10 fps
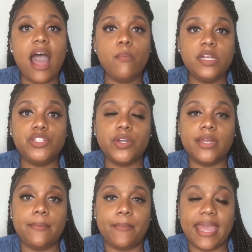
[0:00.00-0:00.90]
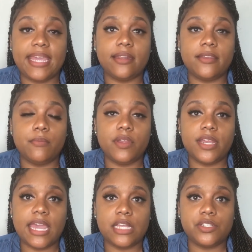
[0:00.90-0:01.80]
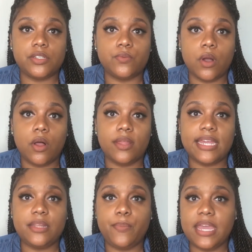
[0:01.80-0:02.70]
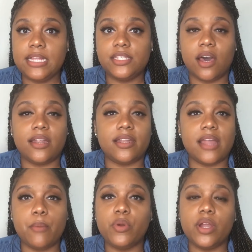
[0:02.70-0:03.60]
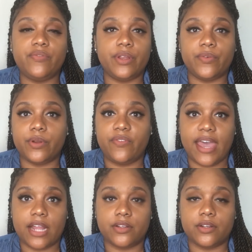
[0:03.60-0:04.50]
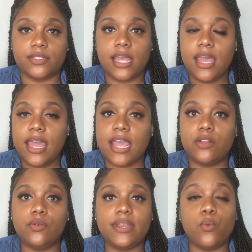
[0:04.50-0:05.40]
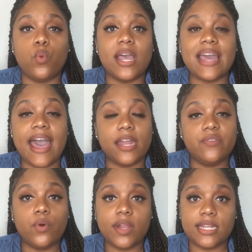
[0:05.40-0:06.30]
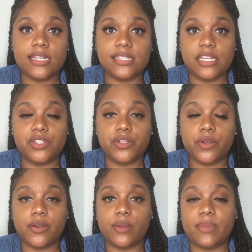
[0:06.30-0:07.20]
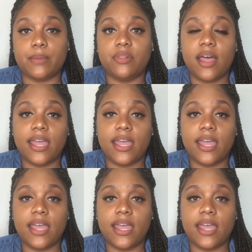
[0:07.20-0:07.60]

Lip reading: How much you're going to make in a communications role, it depends on a number of different factors, including what kind of organization you're going to be